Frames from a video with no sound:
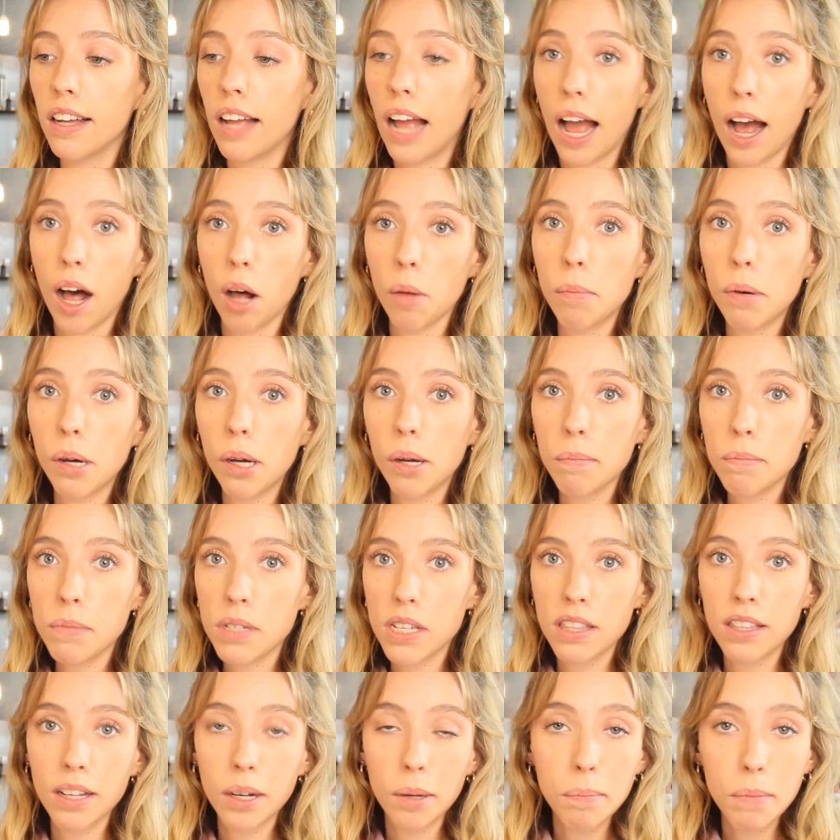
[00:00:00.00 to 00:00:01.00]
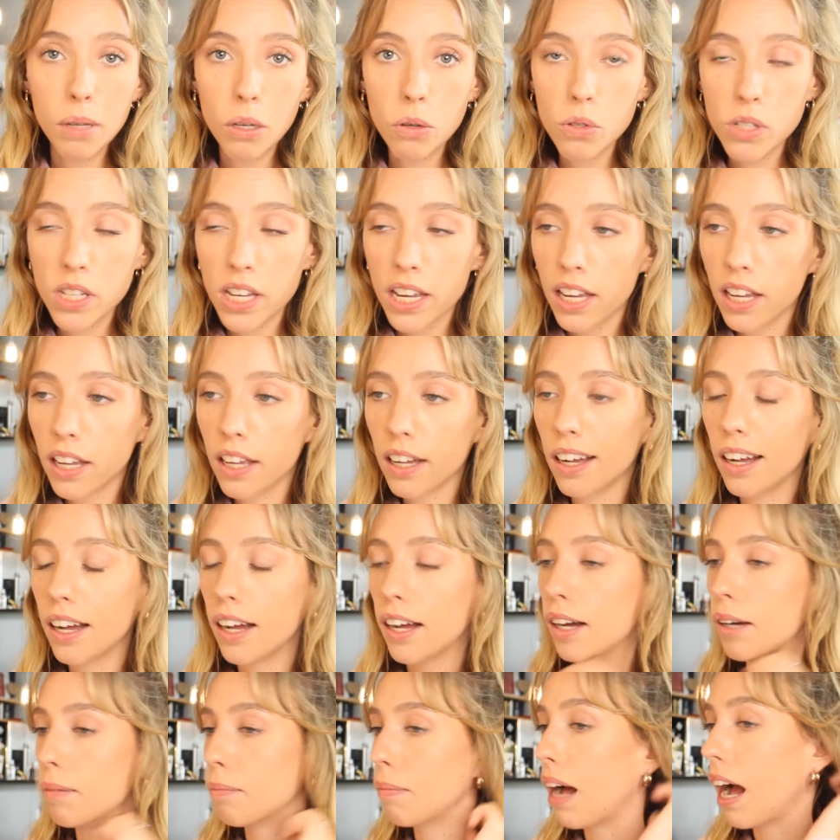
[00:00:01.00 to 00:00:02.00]
albums and their music.
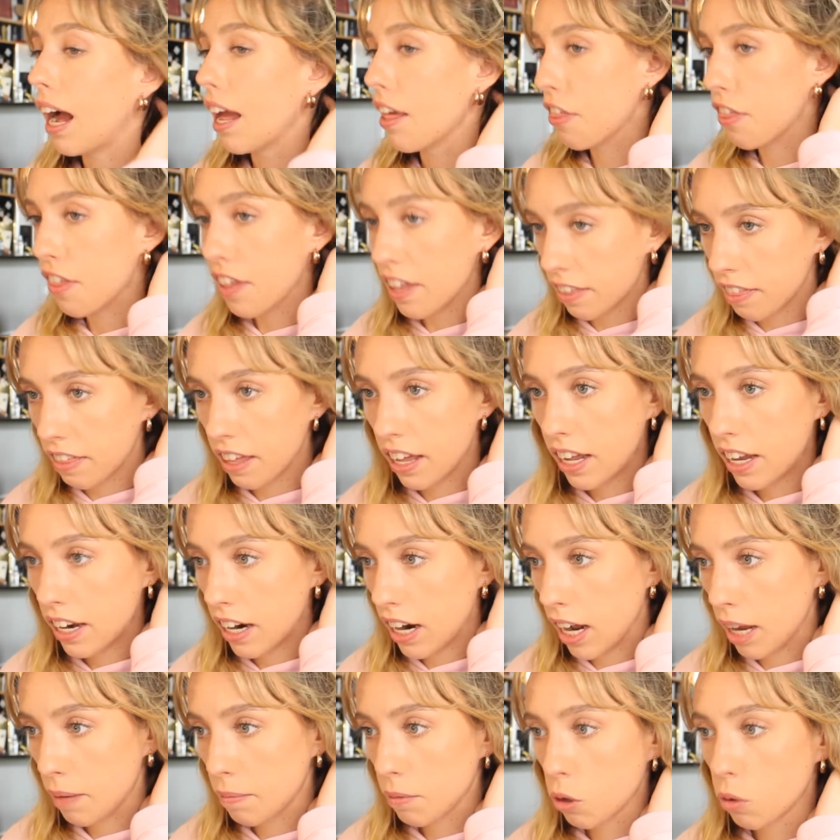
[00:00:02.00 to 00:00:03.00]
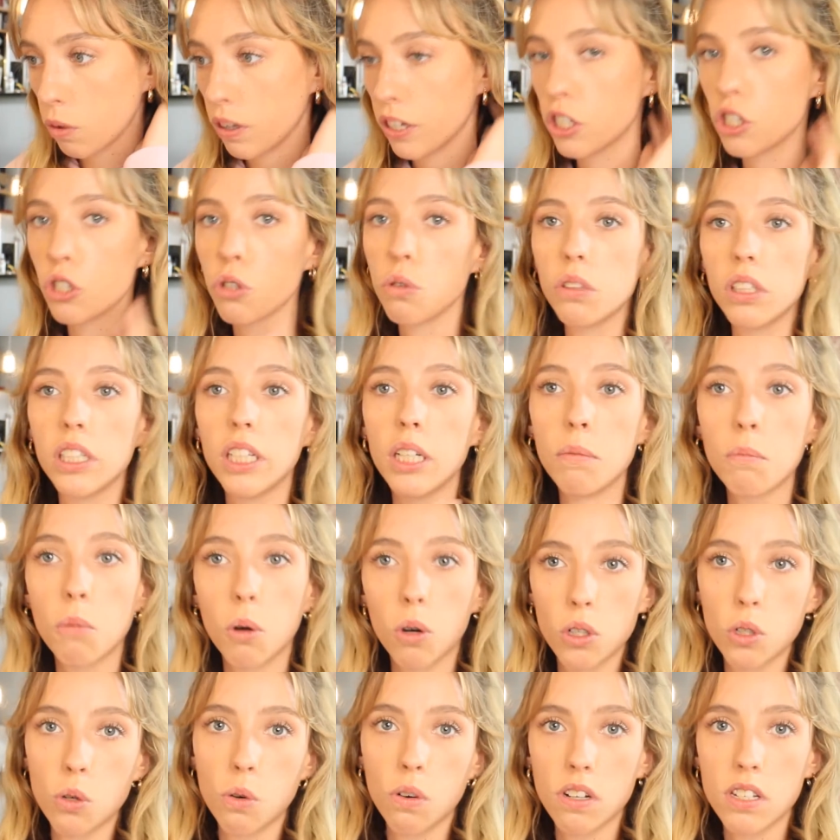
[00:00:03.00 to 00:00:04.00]
I think that I'm going to lean
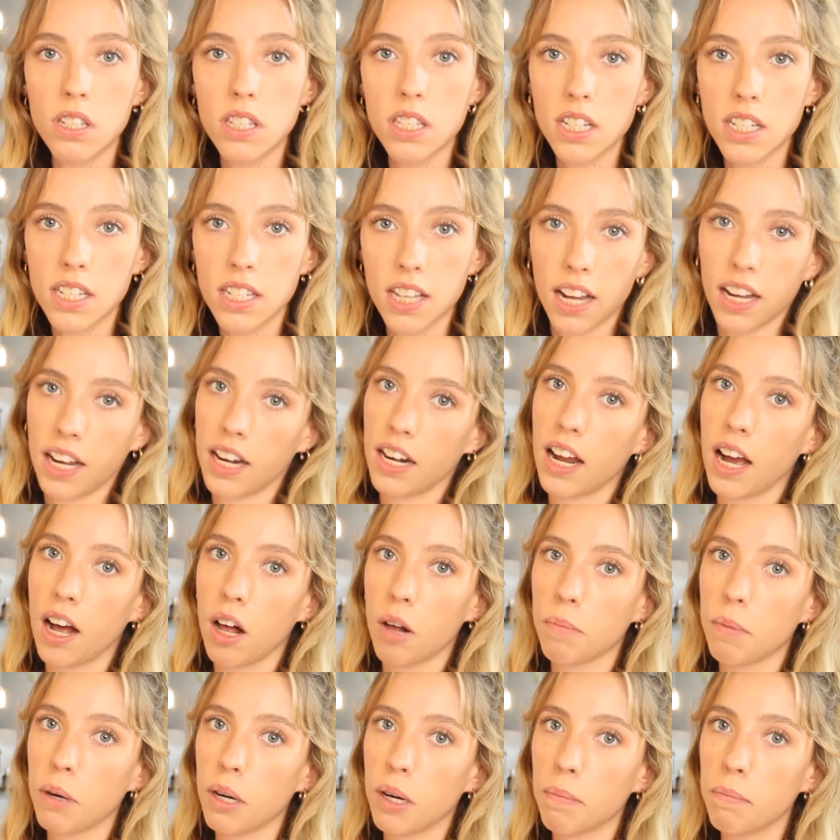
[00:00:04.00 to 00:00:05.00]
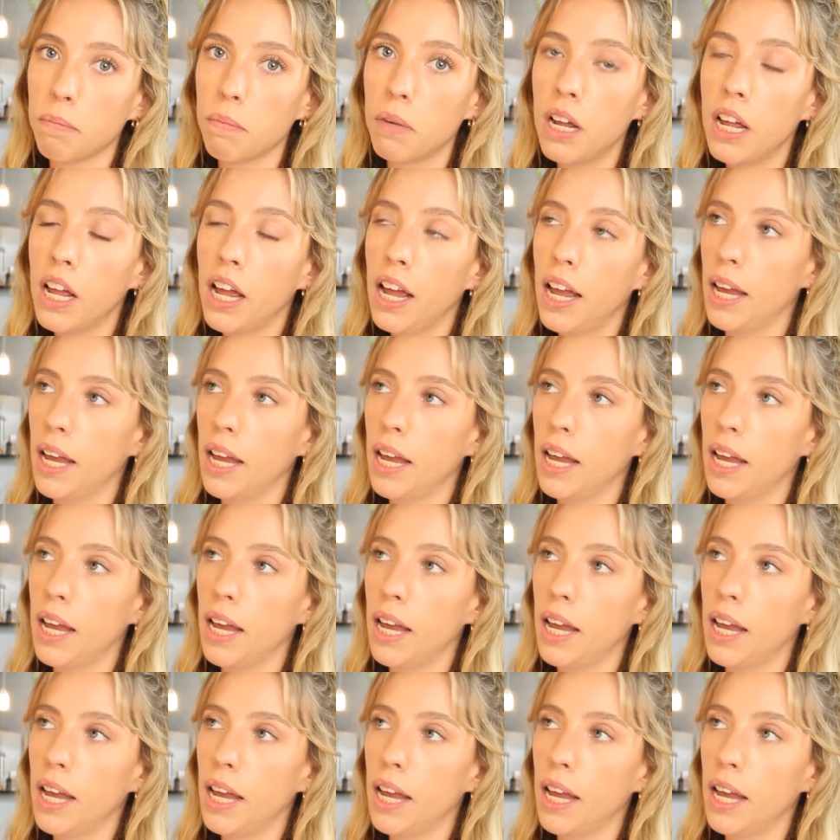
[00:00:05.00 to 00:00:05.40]
more towards the second album